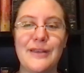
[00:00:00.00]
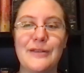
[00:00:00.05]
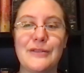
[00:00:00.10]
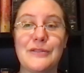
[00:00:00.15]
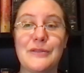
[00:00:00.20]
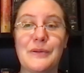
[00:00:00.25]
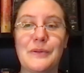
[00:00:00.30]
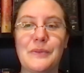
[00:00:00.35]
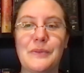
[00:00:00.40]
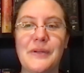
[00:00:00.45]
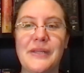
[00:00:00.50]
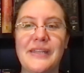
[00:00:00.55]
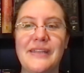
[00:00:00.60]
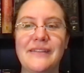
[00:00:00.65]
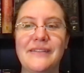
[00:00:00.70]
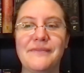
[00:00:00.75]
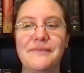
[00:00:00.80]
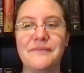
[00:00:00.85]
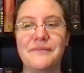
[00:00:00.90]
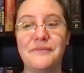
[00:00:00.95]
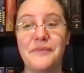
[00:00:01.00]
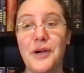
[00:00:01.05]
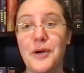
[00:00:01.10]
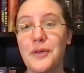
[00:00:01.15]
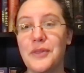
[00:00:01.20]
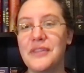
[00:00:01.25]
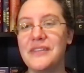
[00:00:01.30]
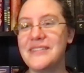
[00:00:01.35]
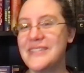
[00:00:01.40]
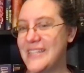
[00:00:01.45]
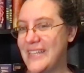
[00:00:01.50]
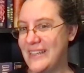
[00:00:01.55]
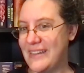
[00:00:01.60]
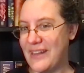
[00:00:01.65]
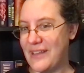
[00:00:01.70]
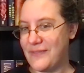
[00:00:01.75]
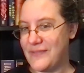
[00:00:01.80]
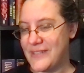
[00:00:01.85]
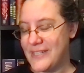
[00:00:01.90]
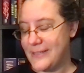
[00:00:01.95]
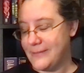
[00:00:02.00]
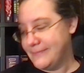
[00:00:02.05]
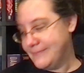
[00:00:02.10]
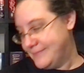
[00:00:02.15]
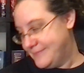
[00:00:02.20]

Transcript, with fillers: So, we both DNF'd it.